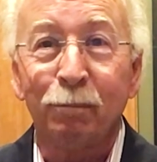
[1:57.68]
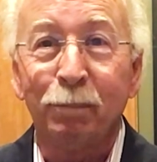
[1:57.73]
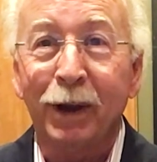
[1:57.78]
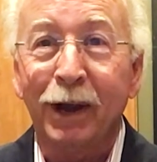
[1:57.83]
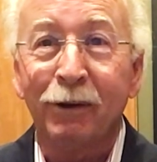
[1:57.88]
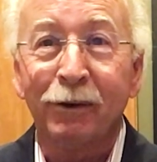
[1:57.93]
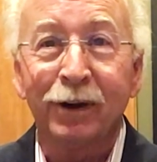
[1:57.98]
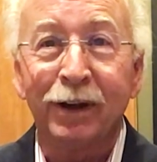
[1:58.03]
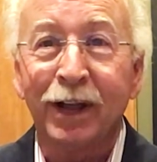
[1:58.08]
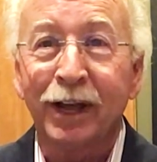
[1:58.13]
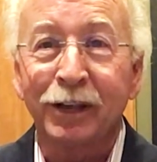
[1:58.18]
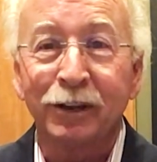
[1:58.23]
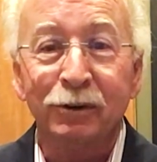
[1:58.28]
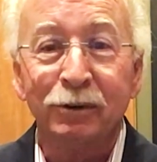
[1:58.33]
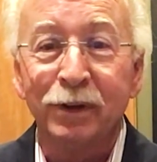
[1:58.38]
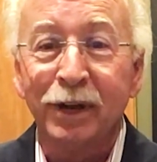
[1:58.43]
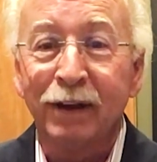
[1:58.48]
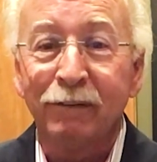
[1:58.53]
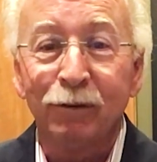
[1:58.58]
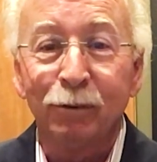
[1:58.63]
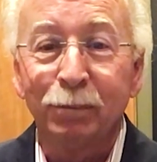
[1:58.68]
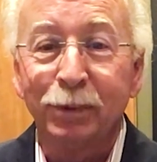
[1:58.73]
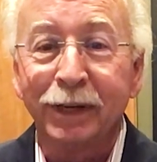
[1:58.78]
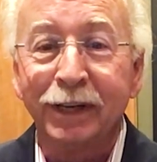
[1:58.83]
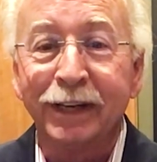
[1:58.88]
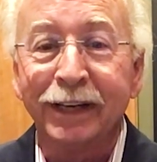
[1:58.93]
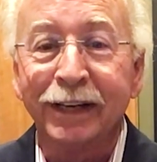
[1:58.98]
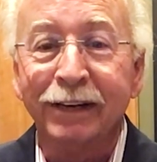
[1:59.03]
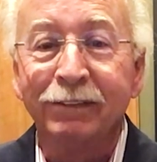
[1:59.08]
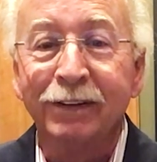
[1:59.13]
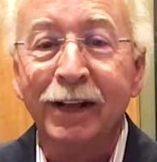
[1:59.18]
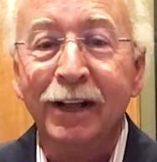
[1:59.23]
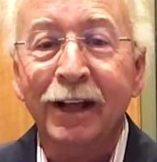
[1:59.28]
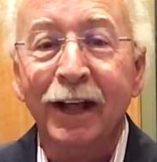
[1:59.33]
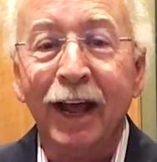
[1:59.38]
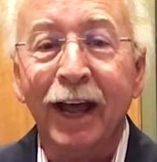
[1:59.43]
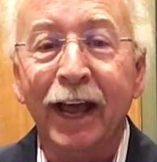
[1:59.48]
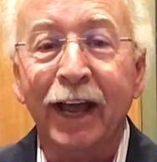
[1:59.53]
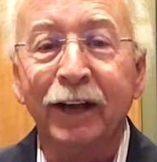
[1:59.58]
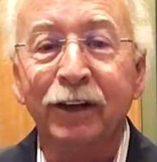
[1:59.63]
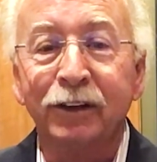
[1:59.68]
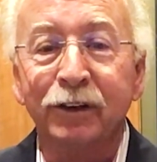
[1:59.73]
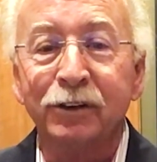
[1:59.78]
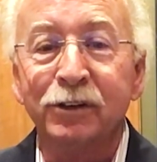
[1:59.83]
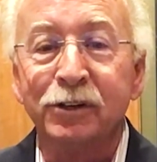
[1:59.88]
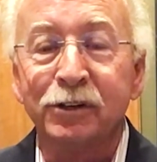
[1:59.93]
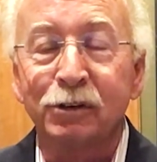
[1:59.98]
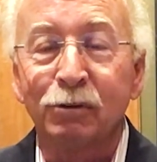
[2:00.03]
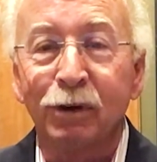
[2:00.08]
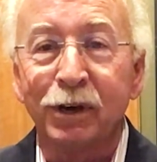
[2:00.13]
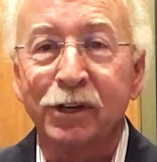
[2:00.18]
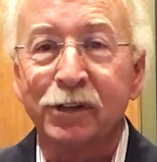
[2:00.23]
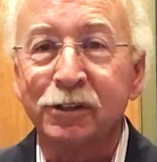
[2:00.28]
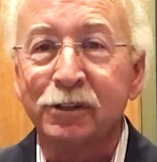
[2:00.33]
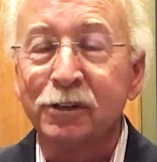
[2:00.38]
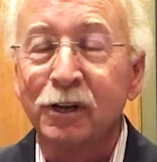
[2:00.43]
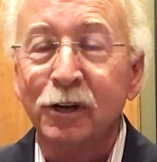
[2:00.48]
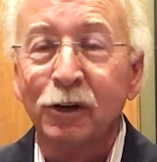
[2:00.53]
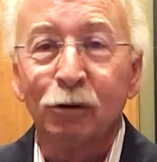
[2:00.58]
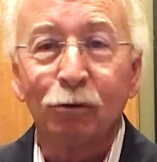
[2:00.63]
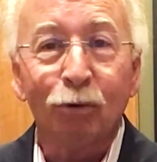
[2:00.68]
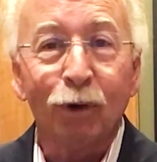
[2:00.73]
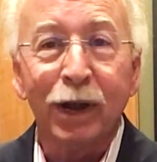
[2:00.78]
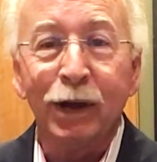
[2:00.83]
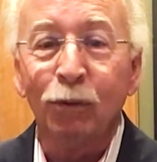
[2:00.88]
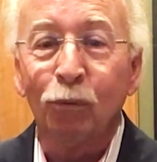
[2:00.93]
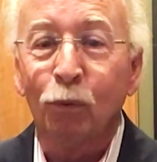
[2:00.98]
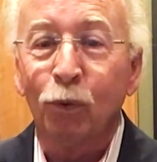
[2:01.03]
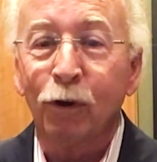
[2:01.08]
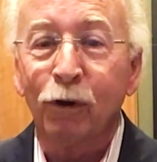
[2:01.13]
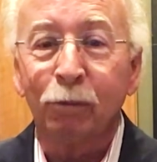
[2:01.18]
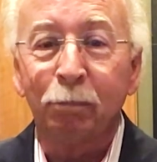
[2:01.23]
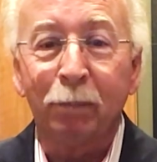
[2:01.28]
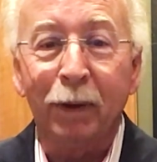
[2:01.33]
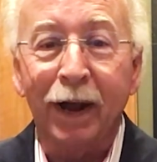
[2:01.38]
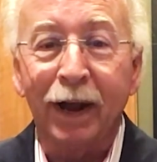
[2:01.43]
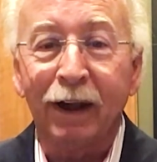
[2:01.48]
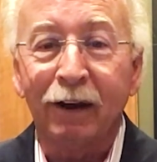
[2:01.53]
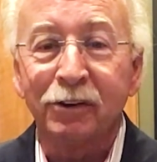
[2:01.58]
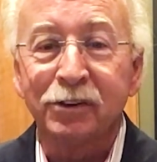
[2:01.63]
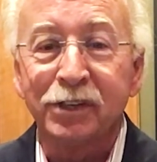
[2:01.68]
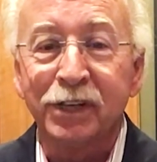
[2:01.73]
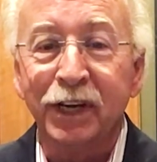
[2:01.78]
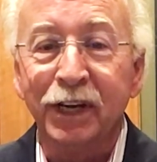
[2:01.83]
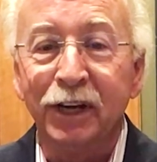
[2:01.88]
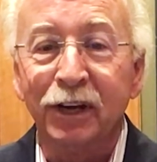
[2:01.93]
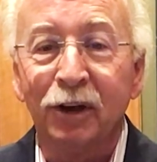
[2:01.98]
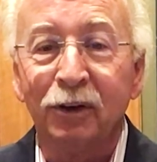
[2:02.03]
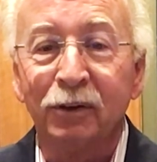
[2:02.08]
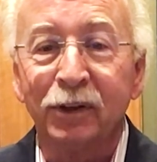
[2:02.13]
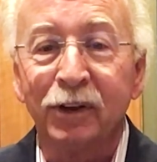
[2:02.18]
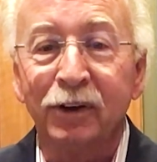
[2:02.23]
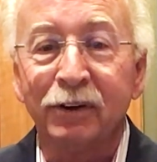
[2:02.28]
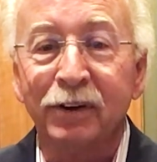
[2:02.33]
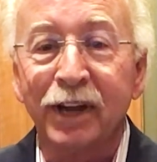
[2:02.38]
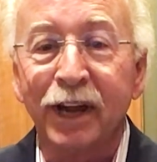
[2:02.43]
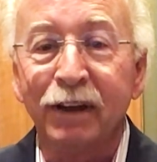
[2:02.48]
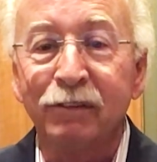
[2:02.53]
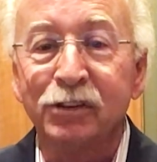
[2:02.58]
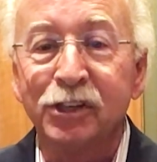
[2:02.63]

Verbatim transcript: power like you never believed. And goodness gracious, great work by our CEO there, Dave